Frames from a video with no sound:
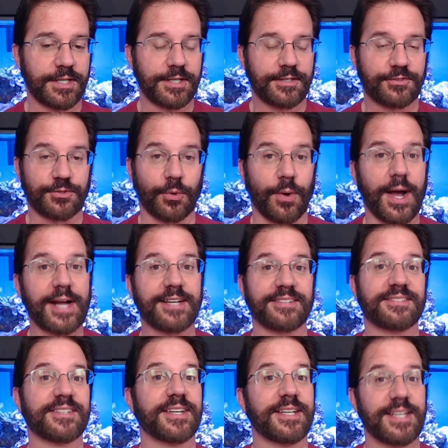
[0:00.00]
so I can
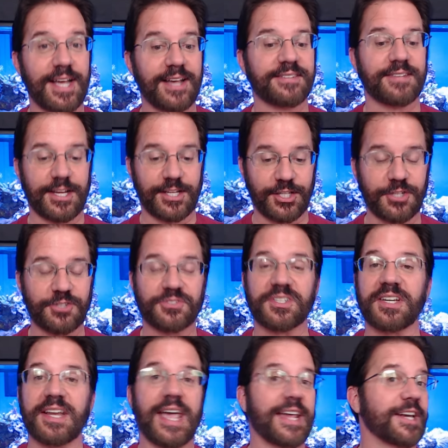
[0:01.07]
say, yes, I used
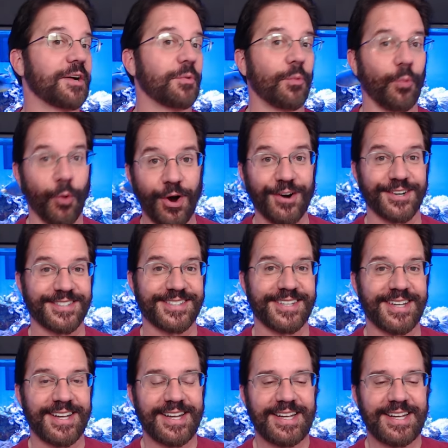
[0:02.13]
it, and it worked.